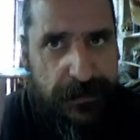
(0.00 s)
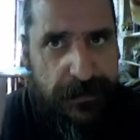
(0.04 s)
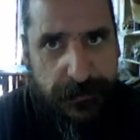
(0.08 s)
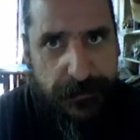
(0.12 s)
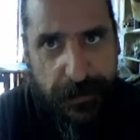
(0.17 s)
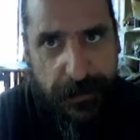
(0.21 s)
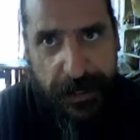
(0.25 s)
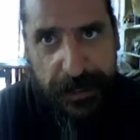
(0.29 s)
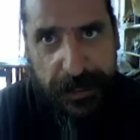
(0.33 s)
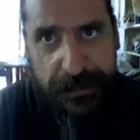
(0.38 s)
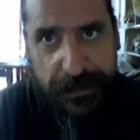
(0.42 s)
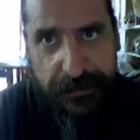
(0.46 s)

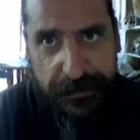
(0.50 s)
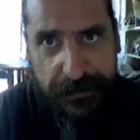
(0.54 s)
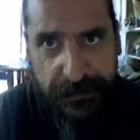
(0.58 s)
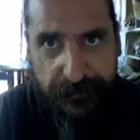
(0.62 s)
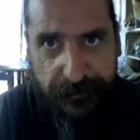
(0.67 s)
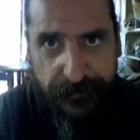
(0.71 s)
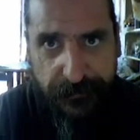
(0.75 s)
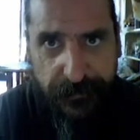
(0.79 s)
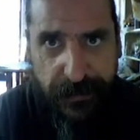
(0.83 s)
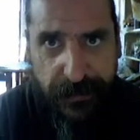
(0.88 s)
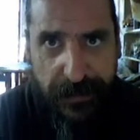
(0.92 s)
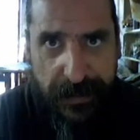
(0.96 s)
trains
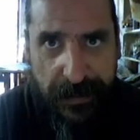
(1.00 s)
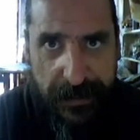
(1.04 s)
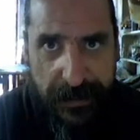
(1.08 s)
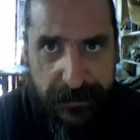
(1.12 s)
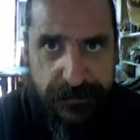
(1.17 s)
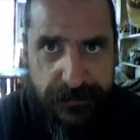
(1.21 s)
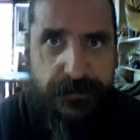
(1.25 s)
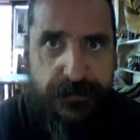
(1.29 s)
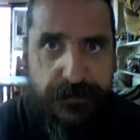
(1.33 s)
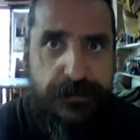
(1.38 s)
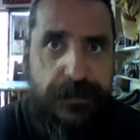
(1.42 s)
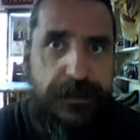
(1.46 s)
of
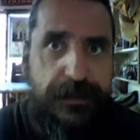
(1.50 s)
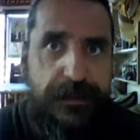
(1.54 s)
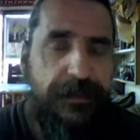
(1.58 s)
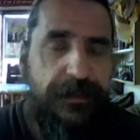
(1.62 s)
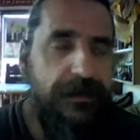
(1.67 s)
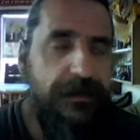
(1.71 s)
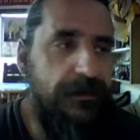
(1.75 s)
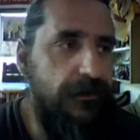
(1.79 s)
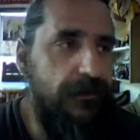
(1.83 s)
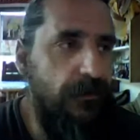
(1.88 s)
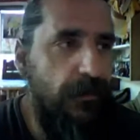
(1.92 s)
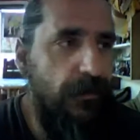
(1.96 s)
history.
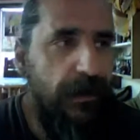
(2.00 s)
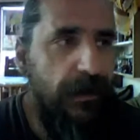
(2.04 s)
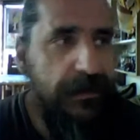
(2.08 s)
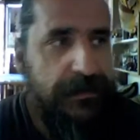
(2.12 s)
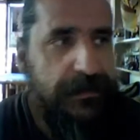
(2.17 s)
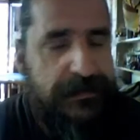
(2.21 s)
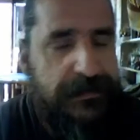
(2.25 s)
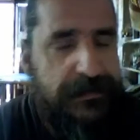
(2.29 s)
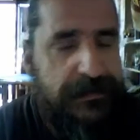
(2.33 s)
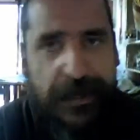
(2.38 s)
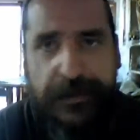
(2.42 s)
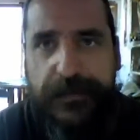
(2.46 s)
That one
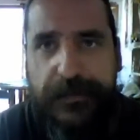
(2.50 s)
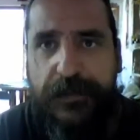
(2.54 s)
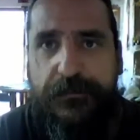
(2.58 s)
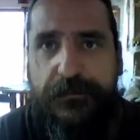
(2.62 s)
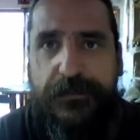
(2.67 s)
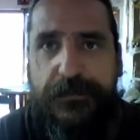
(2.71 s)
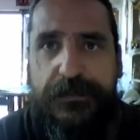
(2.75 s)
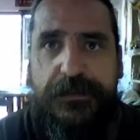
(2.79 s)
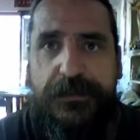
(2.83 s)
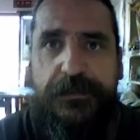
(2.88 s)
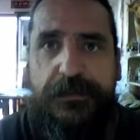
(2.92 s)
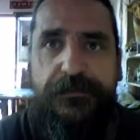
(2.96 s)
say it
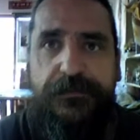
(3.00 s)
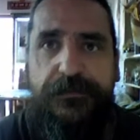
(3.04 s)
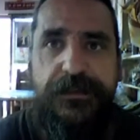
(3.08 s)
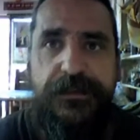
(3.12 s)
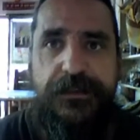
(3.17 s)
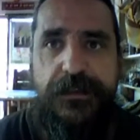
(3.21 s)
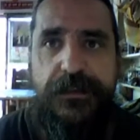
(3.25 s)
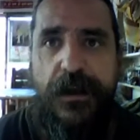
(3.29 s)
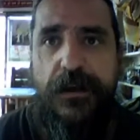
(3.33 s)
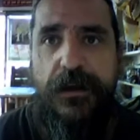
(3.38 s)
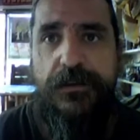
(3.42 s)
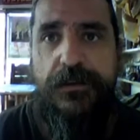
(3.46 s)
was the
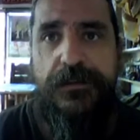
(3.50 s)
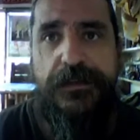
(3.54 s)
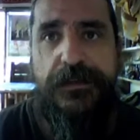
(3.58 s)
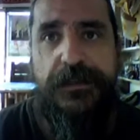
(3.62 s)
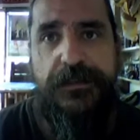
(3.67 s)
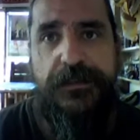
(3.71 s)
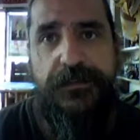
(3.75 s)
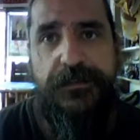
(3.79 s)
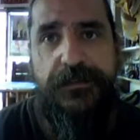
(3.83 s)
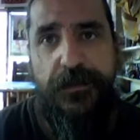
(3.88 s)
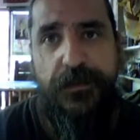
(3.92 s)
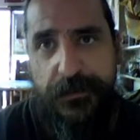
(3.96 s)
Visconti
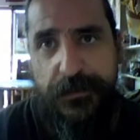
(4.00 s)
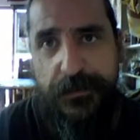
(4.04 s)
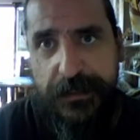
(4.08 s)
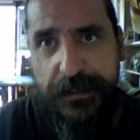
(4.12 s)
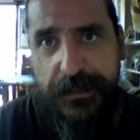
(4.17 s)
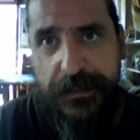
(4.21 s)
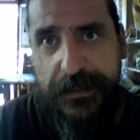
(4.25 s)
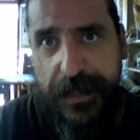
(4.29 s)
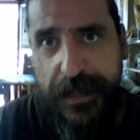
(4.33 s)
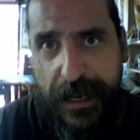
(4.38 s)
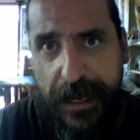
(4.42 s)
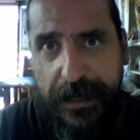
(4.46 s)
Sorsa
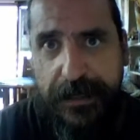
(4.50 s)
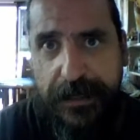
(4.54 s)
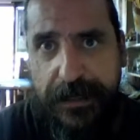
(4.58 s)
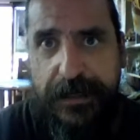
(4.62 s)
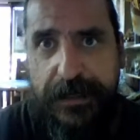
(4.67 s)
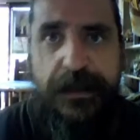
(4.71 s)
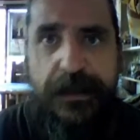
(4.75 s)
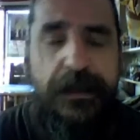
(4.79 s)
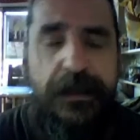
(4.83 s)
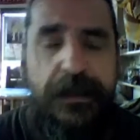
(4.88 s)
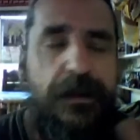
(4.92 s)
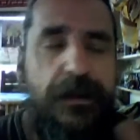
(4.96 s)
deck,
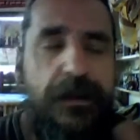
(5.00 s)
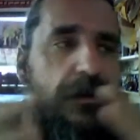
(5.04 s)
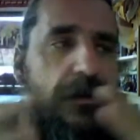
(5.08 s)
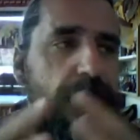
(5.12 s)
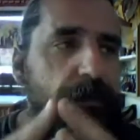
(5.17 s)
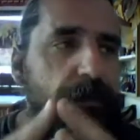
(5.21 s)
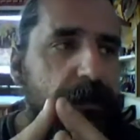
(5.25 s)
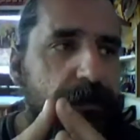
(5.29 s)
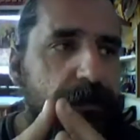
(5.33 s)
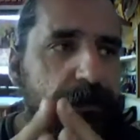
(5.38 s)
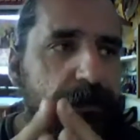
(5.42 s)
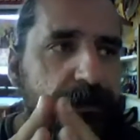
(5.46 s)

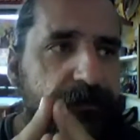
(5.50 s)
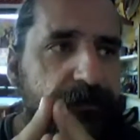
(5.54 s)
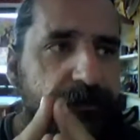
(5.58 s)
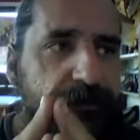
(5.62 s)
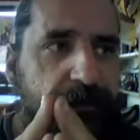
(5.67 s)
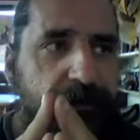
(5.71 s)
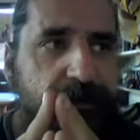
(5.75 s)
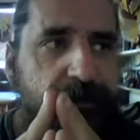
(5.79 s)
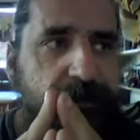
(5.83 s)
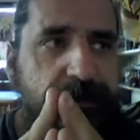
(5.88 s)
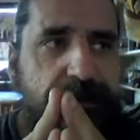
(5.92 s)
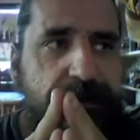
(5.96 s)
which was
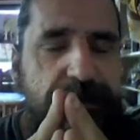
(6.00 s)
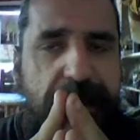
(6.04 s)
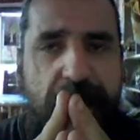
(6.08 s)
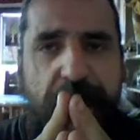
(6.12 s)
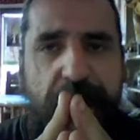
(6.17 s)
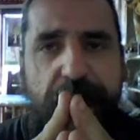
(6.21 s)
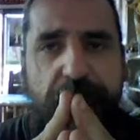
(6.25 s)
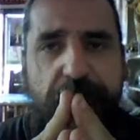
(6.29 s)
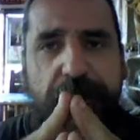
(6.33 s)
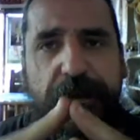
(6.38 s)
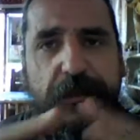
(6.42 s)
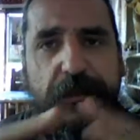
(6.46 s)
first
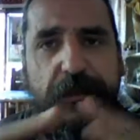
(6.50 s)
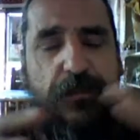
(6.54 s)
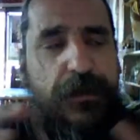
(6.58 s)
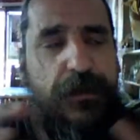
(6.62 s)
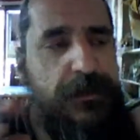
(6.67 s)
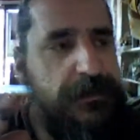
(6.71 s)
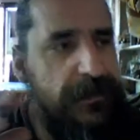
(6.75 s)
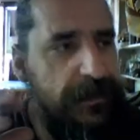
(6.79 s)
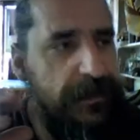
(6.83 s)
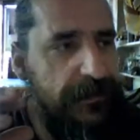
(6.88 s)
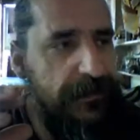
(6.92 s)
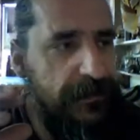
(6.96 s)
discovered, and one
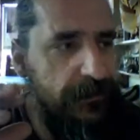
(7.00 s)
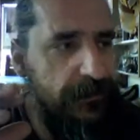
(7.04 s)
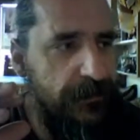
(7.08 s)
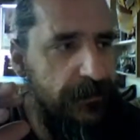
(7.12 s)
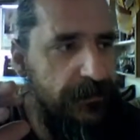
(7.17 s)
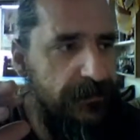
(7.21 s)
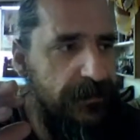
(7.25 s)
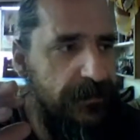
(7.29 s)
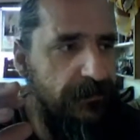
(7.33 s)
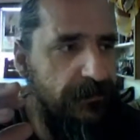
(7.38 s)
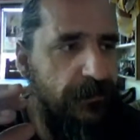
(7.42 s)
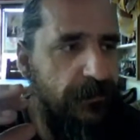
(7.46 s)
say that it
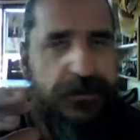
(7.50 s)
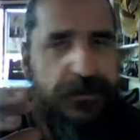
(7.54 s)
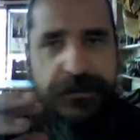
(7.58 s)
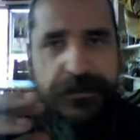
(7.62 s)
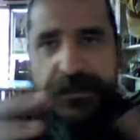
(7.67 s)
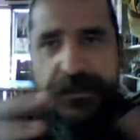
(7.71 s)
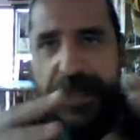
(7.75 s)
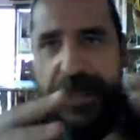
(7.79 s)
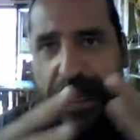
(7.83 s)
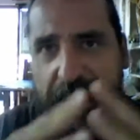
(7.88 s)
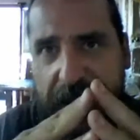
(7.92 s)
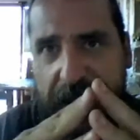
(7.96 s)
was the
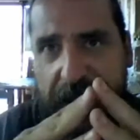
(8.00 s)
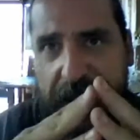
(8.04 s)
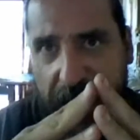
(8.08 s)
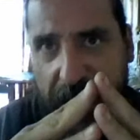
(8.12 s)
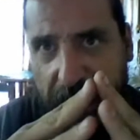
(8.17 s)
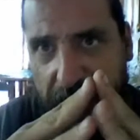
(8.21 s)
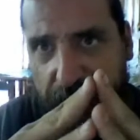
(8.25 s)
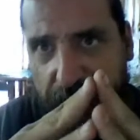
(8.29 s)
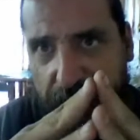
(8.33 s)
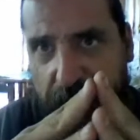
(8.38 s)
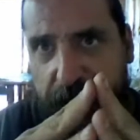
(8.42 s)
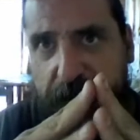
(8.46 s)
Marseille
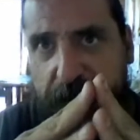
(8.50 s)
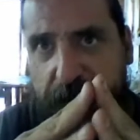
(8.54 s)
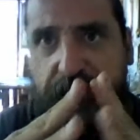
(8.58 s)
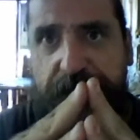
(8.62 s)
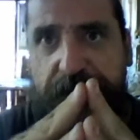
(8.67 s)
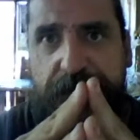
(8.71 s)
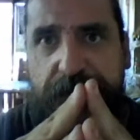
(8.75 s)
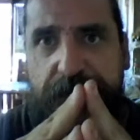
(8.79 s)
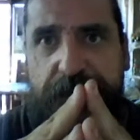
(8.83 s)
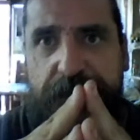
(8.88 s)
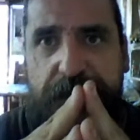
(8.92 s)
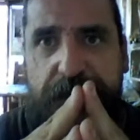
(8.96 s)
deck, which was
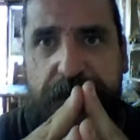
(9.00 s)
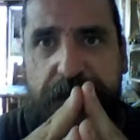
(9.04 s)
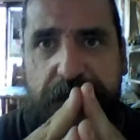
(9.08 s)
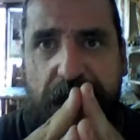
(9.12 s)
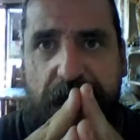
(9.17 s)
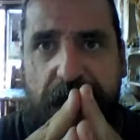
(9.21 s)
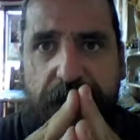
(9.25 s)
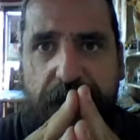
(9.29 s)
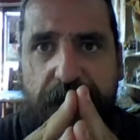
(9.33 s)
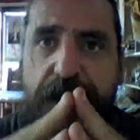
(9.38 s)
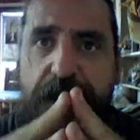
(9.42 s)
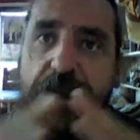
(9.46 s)
first
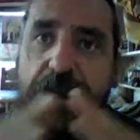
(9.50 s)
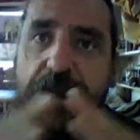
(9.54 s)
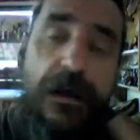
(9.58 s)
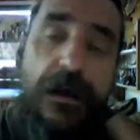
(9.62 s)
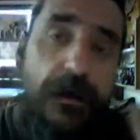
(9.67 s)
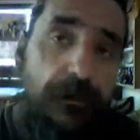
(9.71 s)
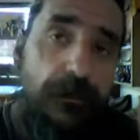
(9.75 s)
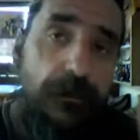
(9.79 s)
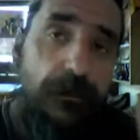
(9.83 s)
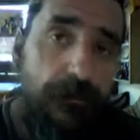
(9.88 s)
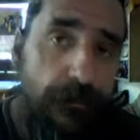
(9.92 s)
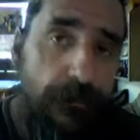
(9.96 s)
discovered.
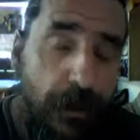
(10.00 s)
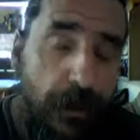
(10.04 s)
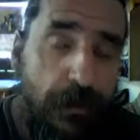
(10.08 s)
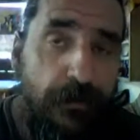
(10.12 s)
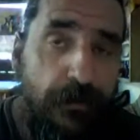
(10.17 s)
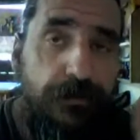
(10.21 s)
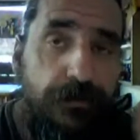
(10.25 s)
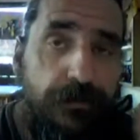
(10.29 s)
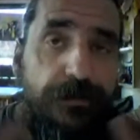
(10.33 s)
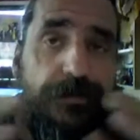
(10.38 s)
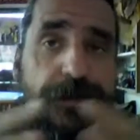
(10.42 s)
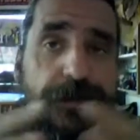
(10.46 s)

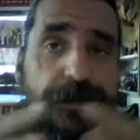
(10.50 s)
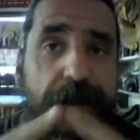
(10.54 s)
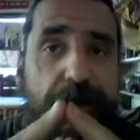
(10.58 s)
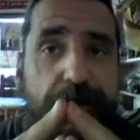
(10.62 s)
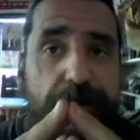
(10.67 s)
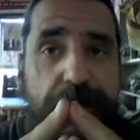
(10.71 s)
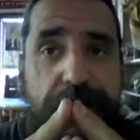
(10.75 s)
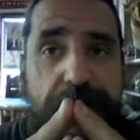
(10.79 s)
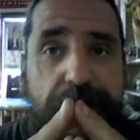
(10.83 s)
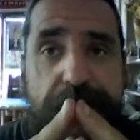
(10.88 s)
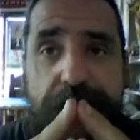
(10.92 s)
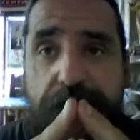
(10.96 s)
Both
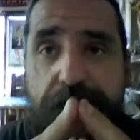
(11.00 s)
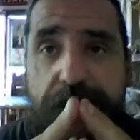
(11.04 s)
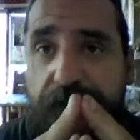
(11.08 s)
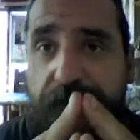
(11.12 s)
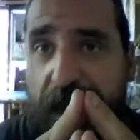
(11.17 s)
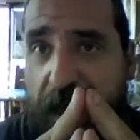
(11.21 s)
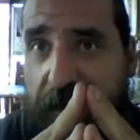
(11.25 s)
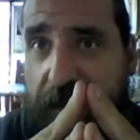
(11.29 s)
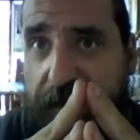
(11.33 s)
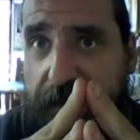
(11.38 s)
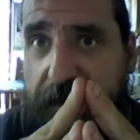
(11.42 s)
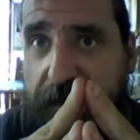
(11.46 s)
theories are
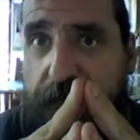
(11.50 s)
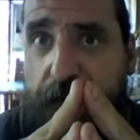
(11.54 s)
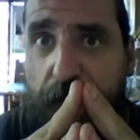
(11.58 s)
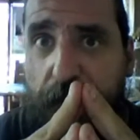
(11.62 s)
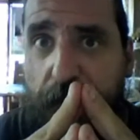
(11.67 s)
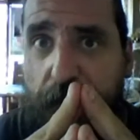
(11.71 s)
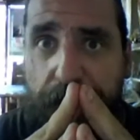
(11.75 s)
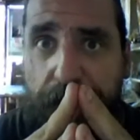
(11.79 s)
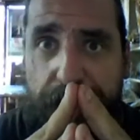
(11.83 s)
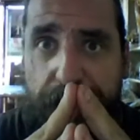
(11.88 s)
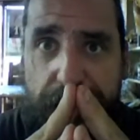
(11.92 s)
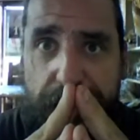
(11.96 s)
valid.
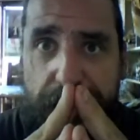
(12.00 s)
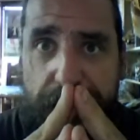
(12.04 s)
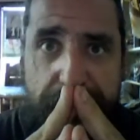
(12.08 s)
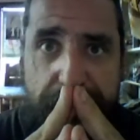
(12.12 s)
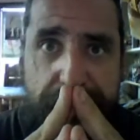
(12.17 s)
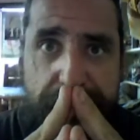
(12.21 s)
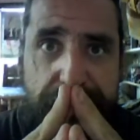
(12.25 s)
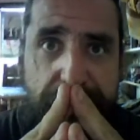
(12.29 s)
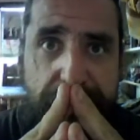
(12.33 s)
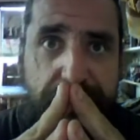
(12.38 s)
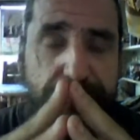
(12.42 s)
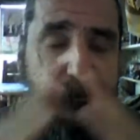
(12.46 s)
Both
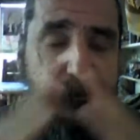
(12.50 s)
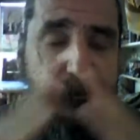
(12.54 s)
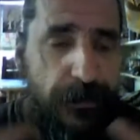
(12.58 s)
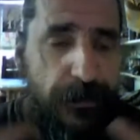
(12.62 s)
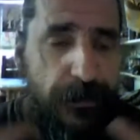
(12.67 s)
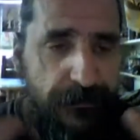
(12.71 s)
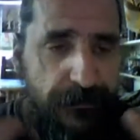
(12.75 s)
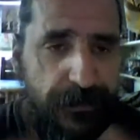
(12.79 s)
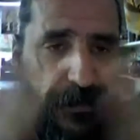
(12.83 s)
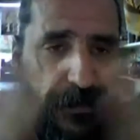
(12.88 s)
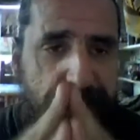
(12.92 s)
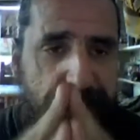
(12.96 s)
theories are
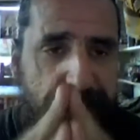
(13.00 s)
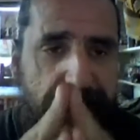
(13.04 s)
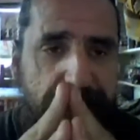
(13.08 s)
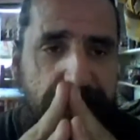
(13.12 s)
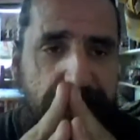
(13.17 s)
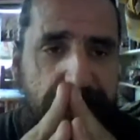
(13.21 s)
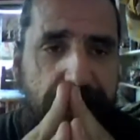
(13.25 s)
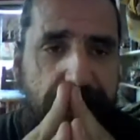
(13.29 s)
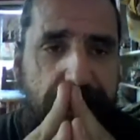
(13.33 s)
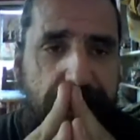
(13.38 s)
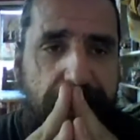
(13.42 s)
perfectly